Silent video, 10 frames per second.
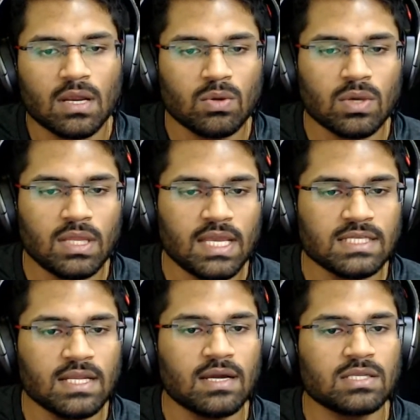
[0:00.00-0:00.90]
you can
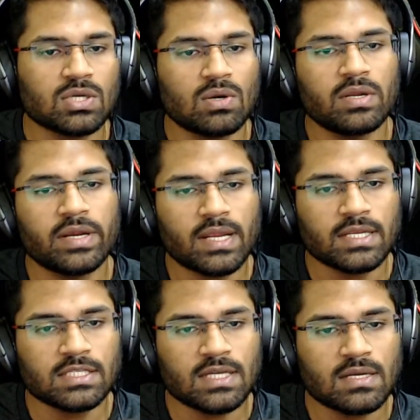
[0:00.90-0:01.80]
easily consolidate
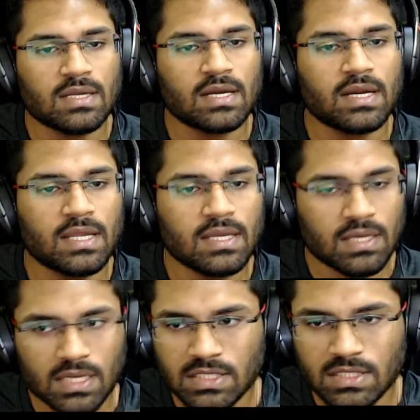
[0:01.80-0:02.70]
and start
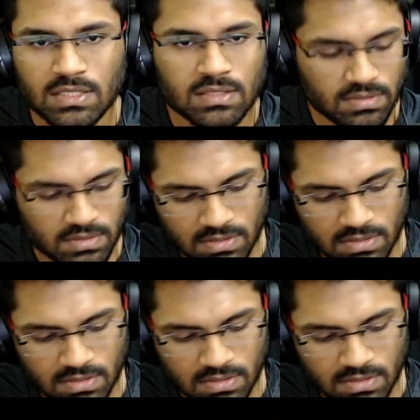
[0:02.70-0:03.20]
targeting his